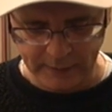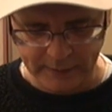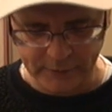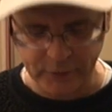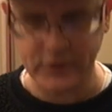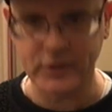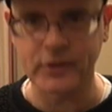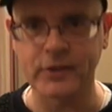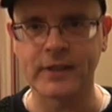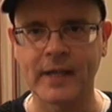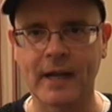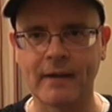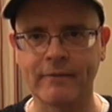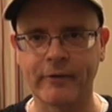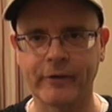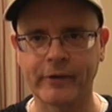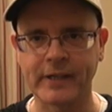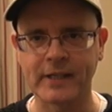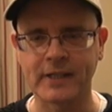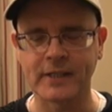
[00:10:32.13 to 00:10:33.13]
It doesn't sound
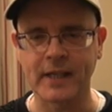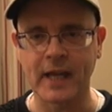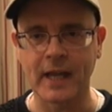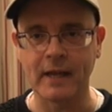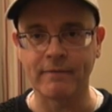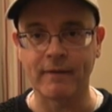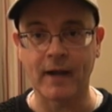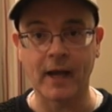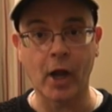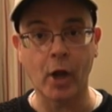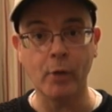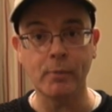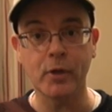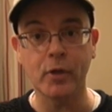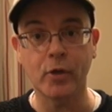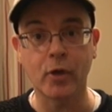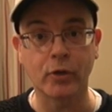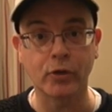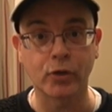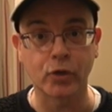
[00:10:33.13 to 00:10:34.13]
very safe. I hope
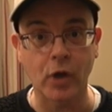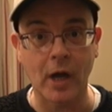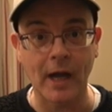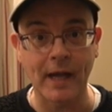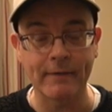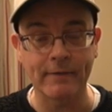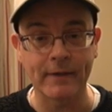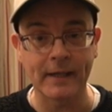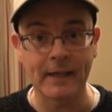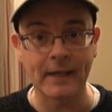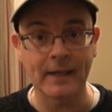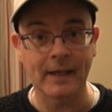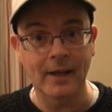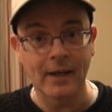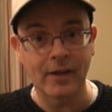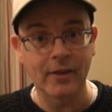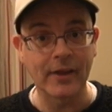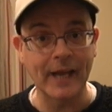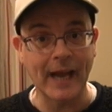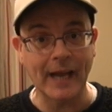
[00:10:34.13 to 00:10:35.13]
you're not driving
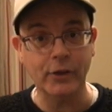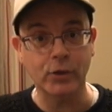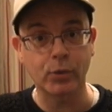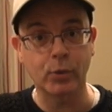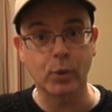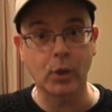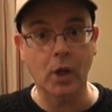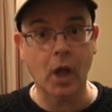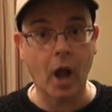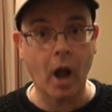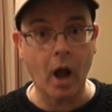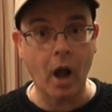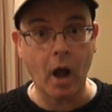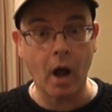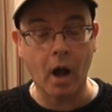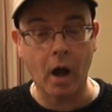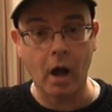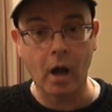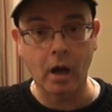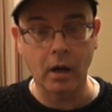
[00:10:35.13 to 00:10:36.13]
the actual
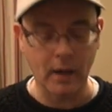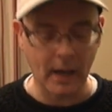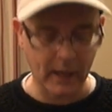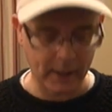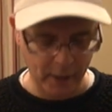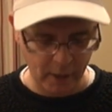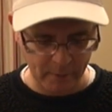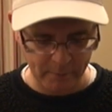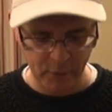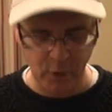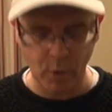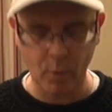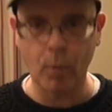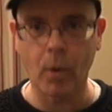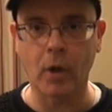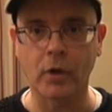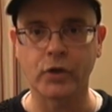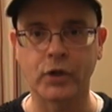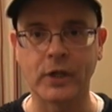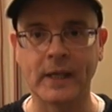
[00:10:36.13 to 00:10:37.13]
car. I hope you're
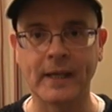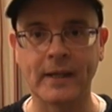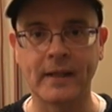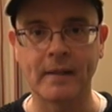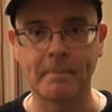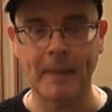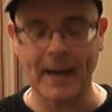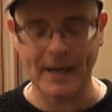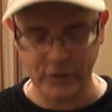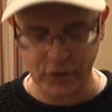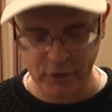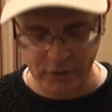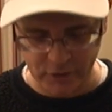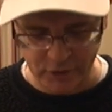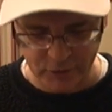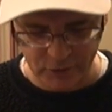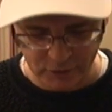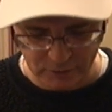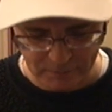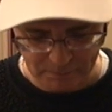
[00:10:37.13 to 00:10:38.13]
watching in the
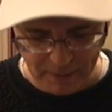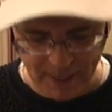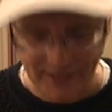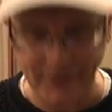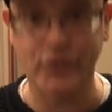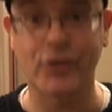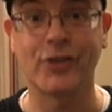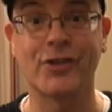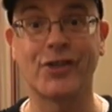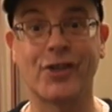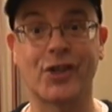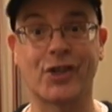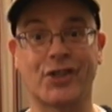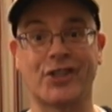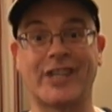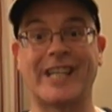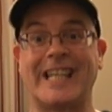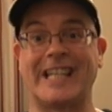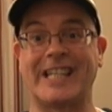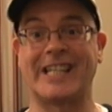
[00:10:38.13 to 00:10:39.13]
passenger, passenger
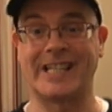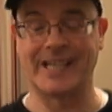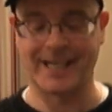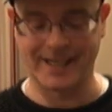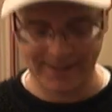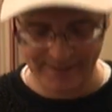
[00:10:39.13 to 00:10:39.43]
seat.